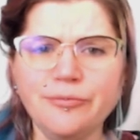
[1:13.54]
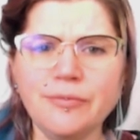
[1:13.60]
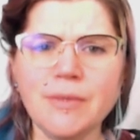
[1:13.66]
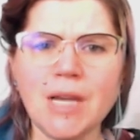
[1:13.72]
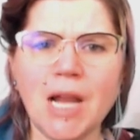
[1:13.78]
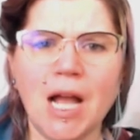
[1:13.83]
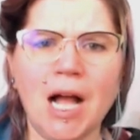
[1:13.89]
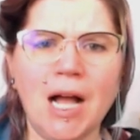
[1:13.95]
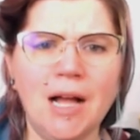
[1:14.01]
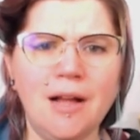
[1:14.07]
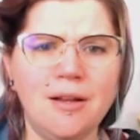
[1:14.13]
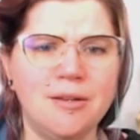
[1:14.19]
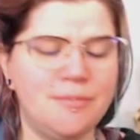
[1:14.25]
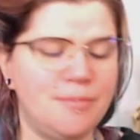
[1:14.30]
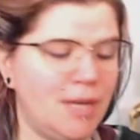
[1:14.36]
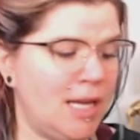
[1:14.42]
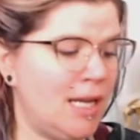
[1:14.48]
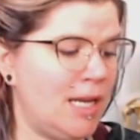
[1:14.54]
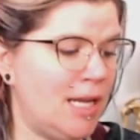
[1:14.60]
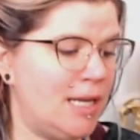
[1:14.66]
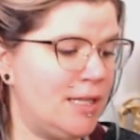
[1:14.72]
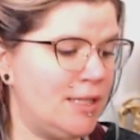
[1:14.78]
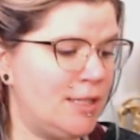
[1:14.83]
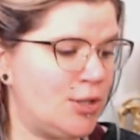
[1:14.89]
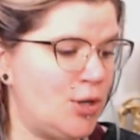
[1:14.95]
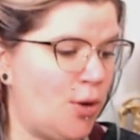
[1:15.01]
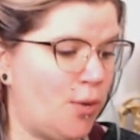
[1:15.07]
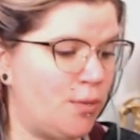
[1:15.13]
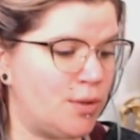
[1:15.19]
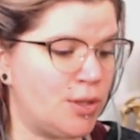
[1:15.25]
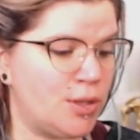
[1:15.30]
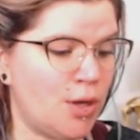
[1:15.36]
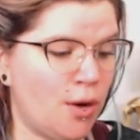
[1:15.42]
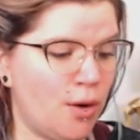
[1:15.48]
It is no
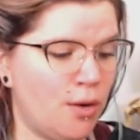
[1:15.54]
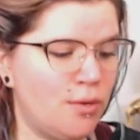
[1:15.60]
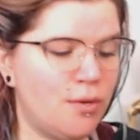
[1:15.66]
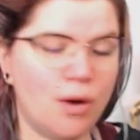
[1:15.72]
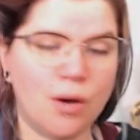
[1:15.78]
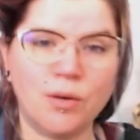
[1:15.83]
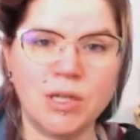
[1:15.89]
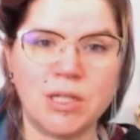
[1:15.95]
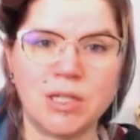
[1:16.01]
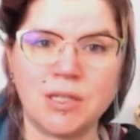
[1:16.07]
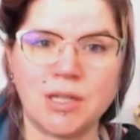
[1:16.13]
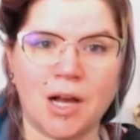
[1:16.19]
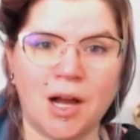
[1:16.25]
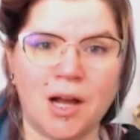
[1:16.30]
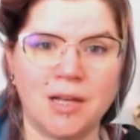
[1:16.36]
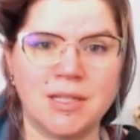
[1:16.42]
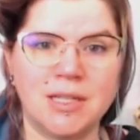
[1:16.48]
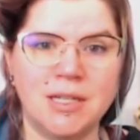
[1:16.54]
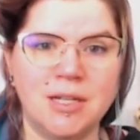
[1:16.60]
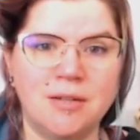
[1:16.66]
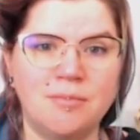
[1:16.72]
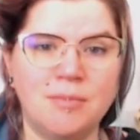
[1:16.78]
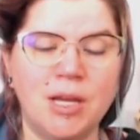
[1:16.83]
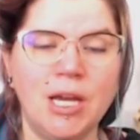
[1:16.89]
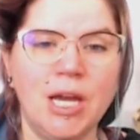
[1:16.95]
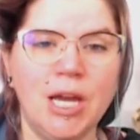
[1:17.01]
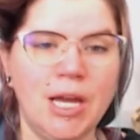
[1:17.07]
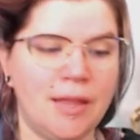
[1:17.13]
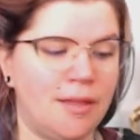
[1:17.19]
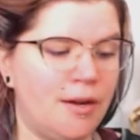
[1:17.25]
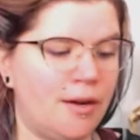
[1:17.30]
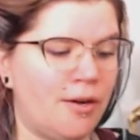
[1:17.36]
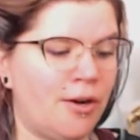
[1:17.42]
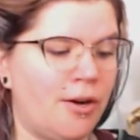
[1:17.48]
sew, which is awesome.
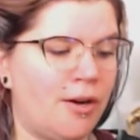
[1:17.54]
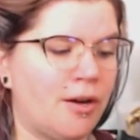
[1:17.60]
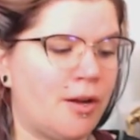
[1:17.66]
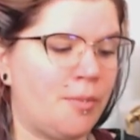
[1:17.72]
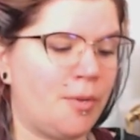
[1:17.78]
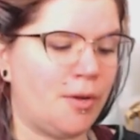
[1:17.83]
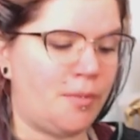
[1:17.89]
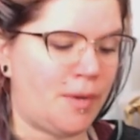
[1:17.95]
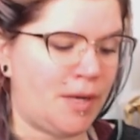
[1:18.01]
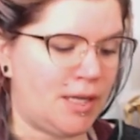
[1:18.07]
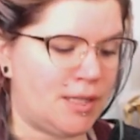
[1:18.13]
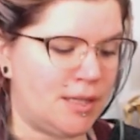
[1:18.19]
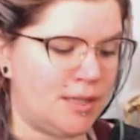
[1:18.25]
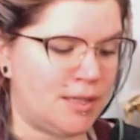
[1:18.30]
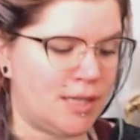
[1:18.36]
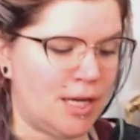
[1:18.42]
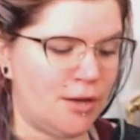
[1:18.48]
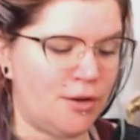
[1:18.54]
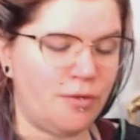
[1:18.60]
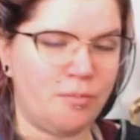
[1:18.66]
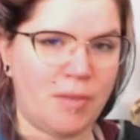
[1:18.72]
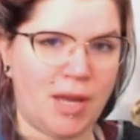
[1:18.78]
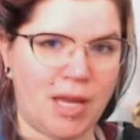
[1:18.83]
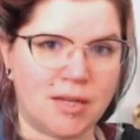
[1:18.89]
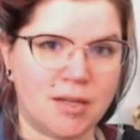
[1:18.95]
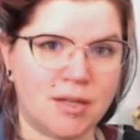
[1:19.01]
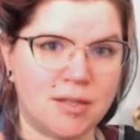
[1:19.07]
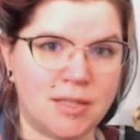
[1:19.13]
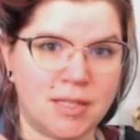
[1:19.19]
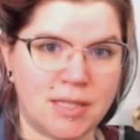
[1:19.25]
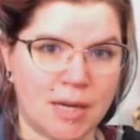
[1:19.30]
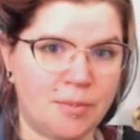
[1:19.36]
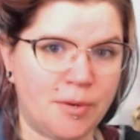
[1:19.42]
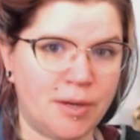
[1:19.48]
There are a couple of pieces that you make
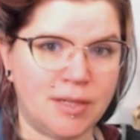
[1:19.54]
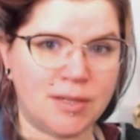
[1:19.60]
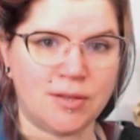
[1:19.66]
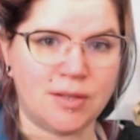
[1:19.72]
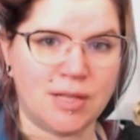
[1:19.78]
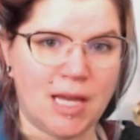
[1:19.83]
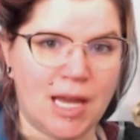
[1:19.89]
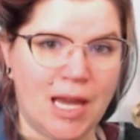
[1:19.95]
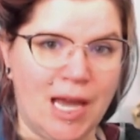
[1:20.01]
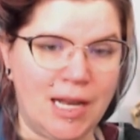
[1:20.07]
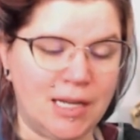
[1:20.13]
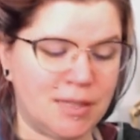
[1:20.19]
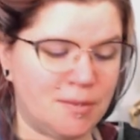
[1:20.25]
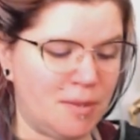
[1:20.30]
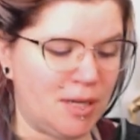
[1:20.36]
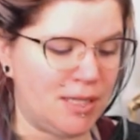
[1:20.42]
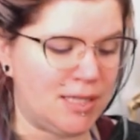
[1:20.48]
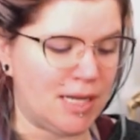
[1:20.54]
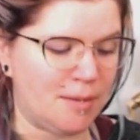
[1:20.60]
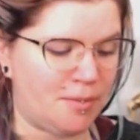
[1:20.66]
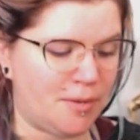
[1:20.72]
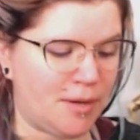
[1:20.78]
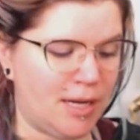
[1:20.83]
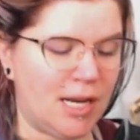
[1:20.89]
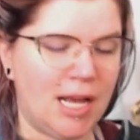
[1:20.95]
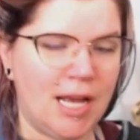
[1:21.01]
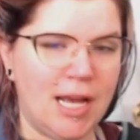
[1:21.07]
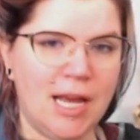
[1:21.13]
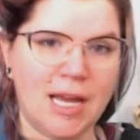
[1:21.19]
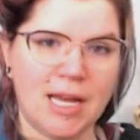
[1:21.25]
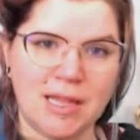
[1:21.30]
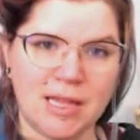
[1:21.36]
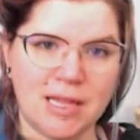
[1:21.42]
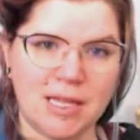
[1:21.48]
separate. So the head is made separate
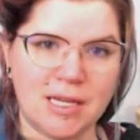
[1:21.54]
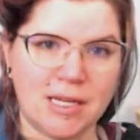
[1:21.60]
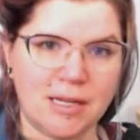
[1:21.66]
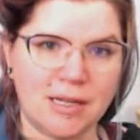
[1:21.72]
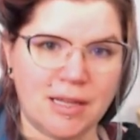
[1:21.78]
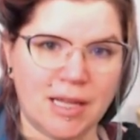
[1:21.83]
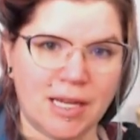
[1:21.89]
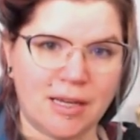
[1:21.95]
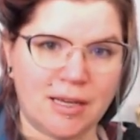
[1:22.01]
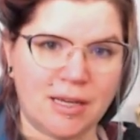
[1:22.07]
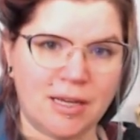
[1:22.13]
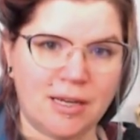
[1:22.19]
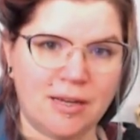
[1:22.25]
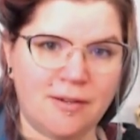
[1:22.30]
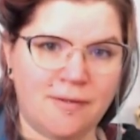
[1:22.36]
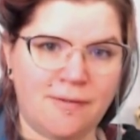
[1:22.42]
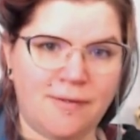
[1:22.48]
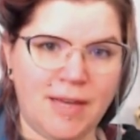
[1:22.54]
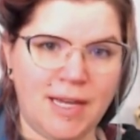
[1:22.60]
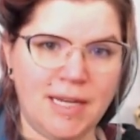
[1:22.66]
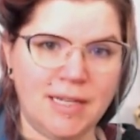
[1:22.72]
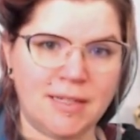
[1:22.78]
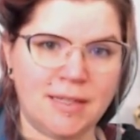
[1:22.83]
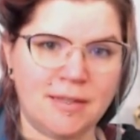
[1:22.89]
and the feet